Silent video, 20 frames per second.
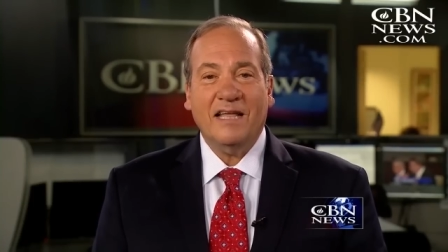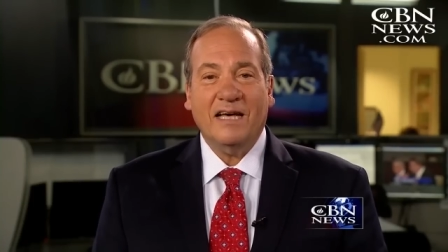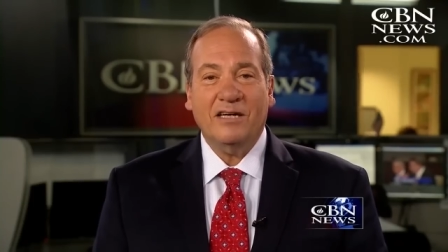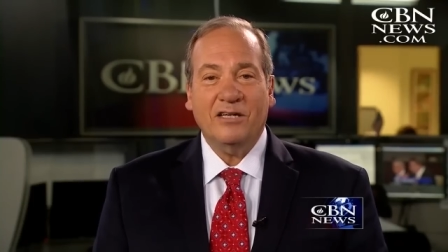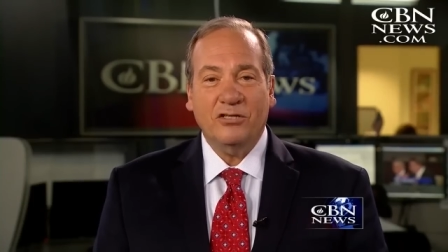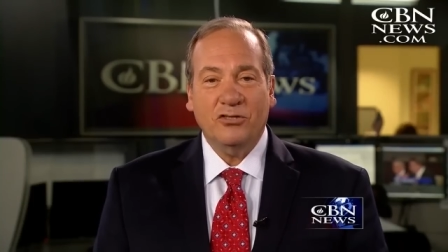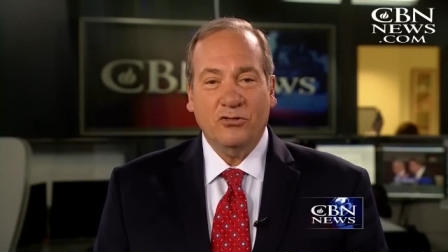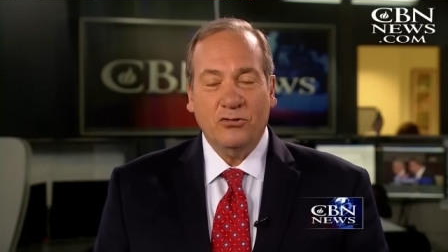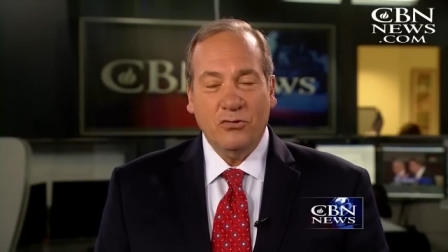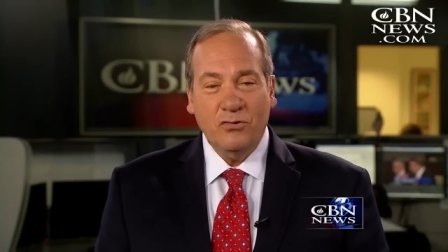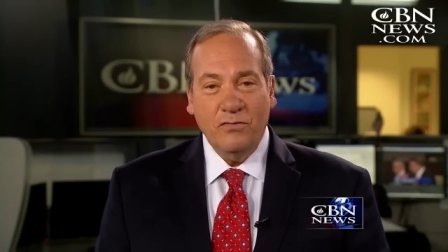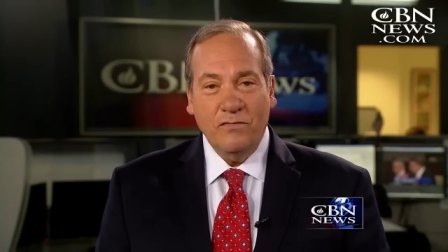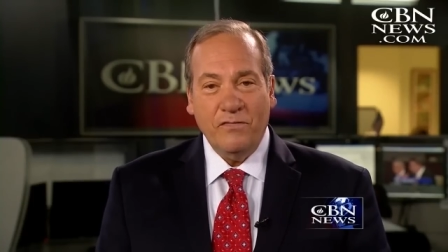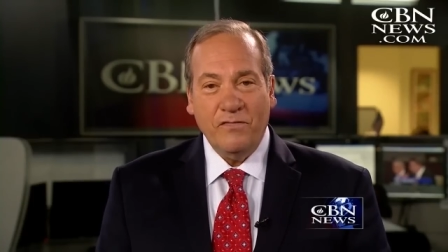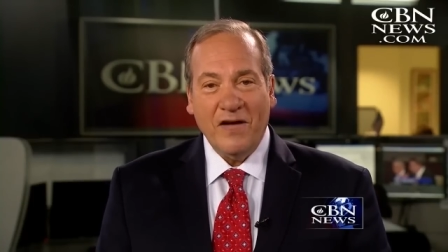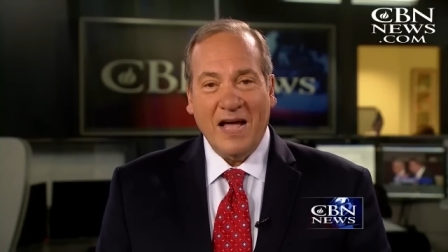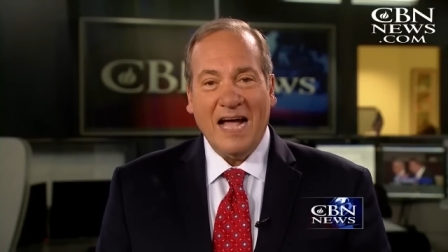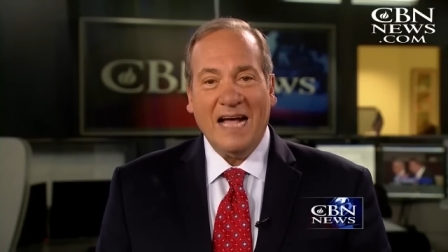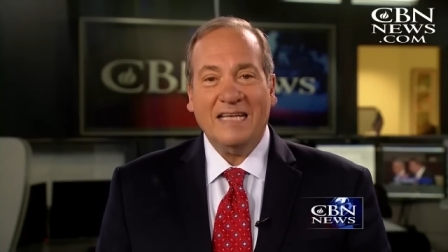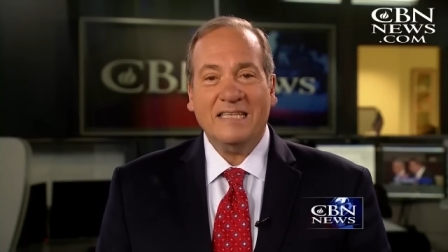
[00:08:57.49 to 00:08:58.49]
that a true
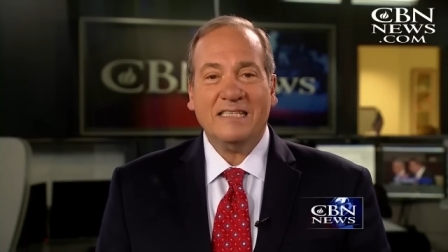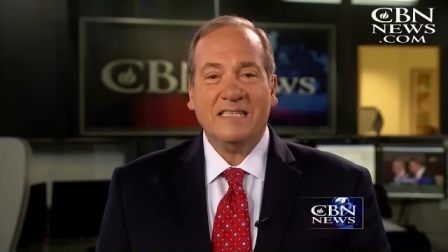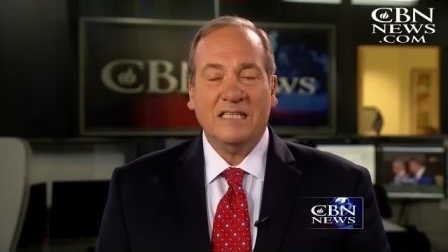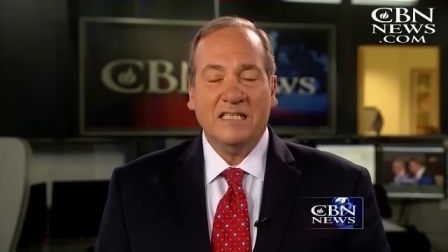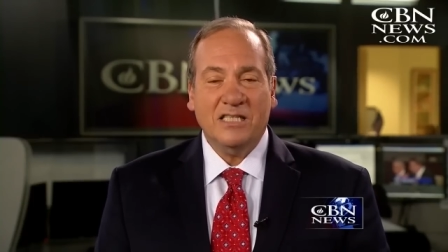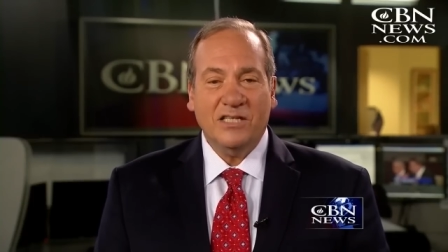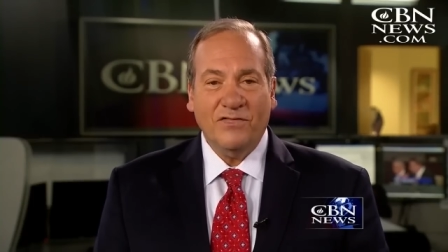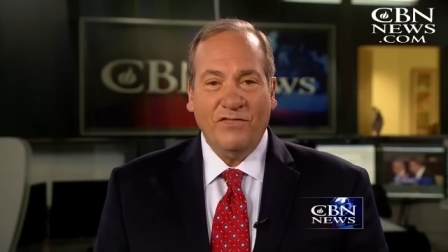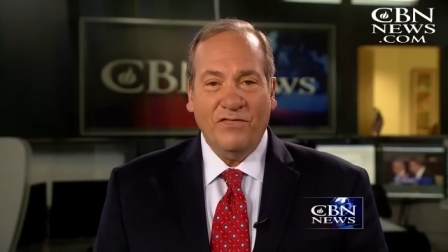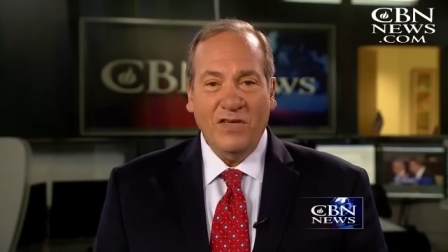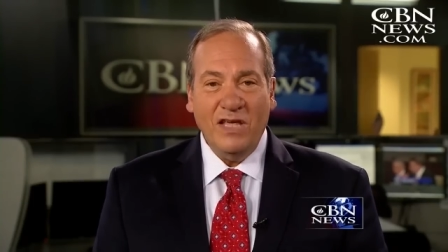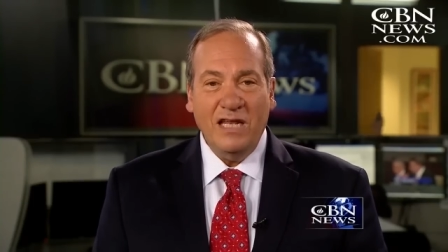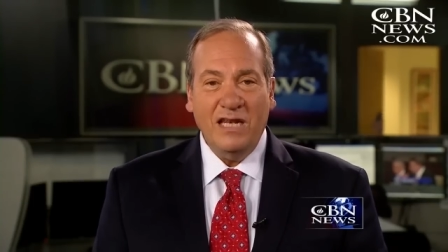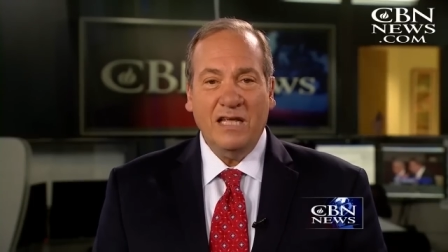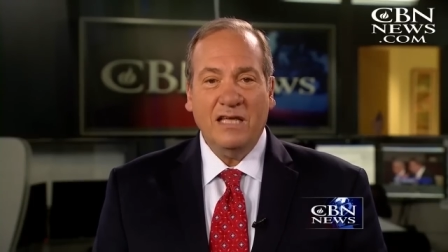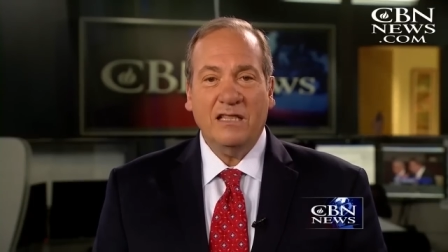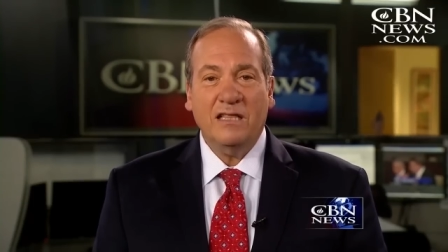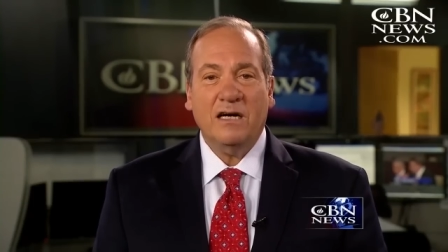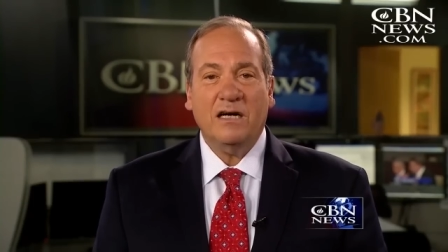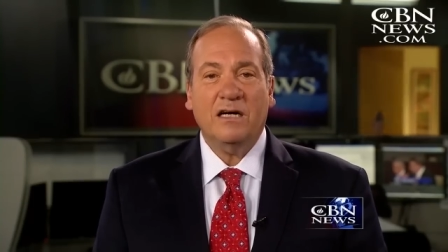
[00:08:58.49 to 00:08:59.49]
fast is
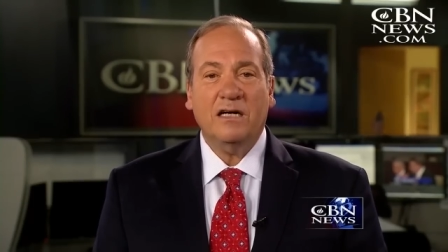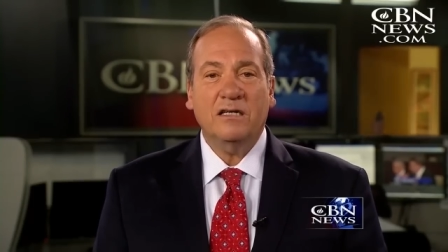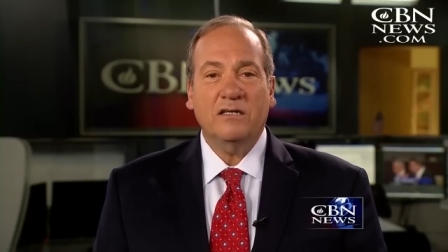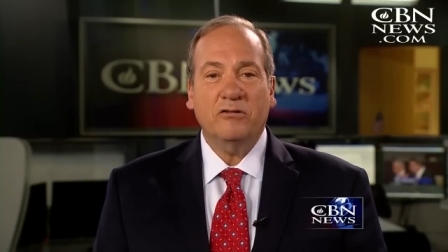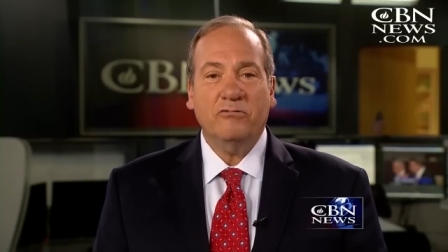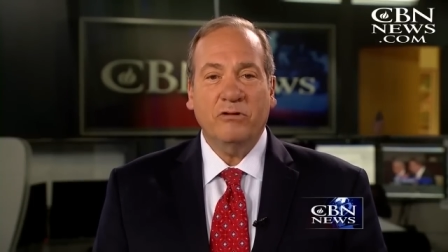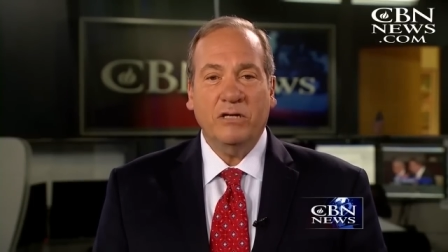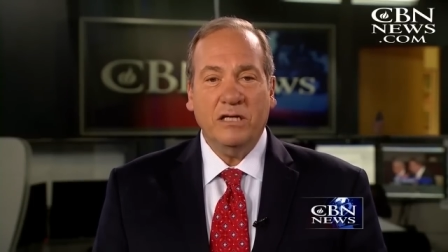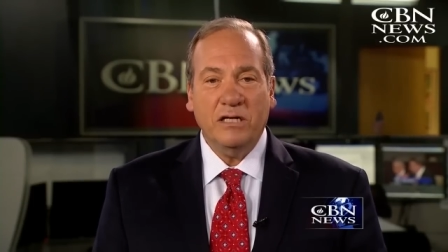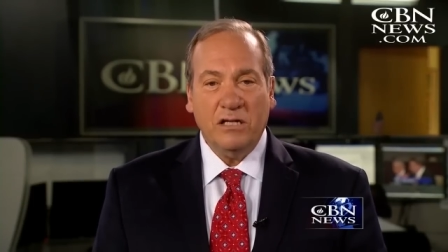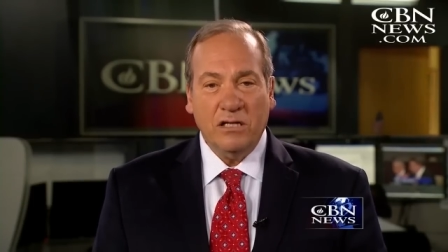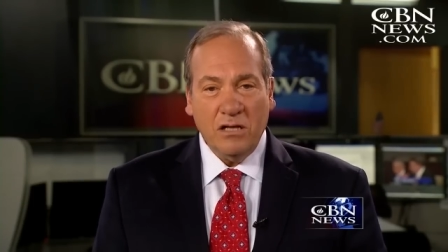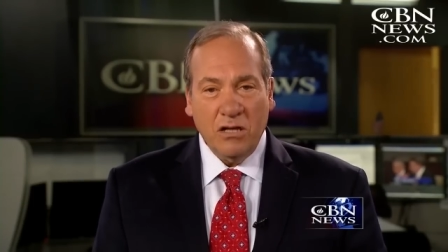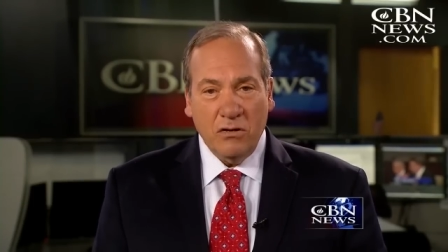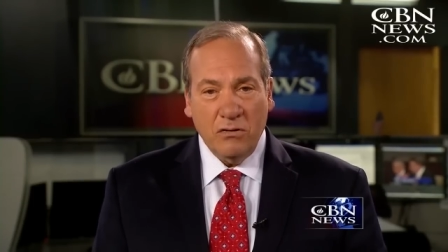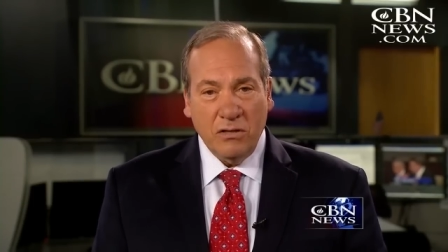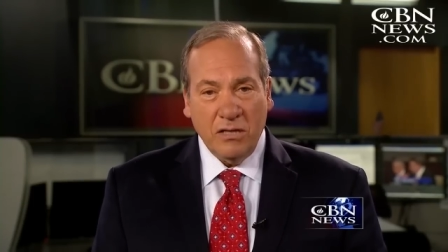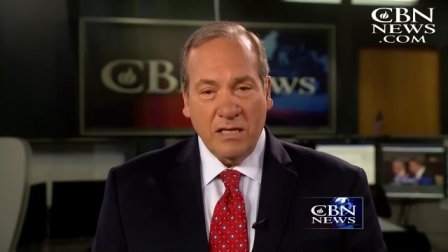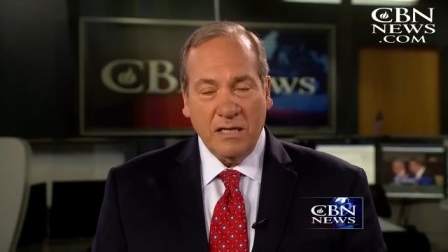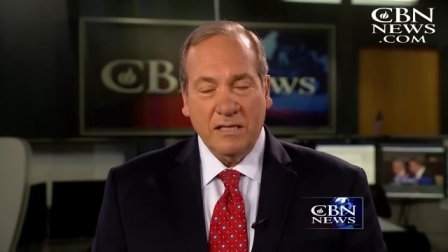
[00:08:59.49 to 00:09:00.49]
feeding the hungry,
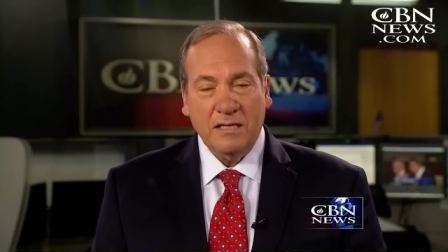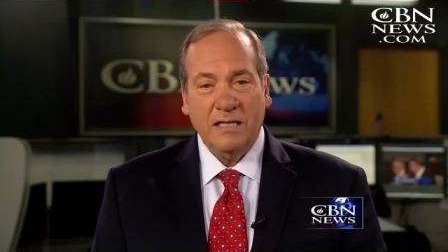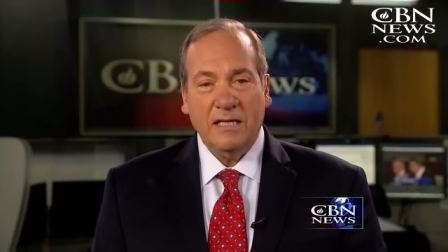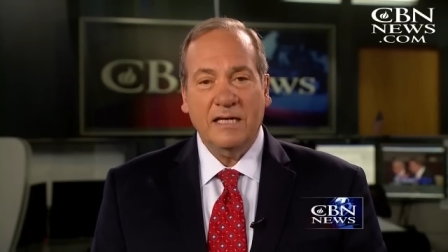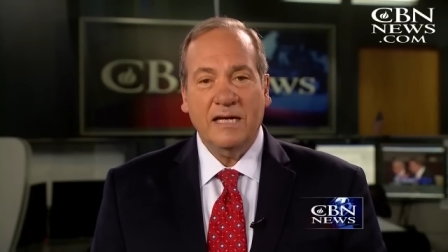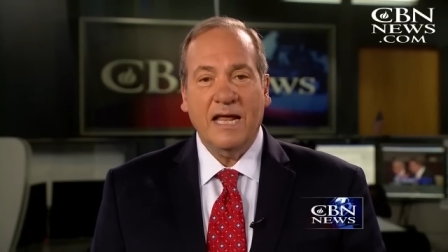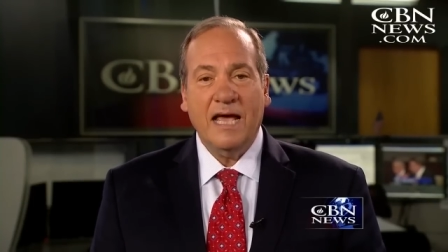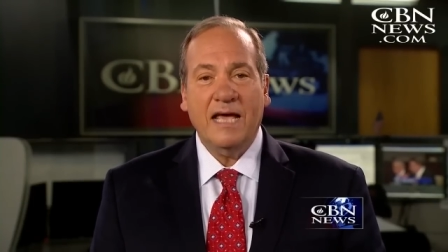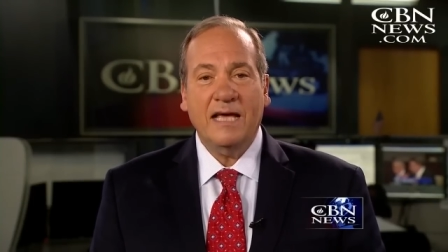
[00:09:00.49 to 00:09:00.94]
clothing the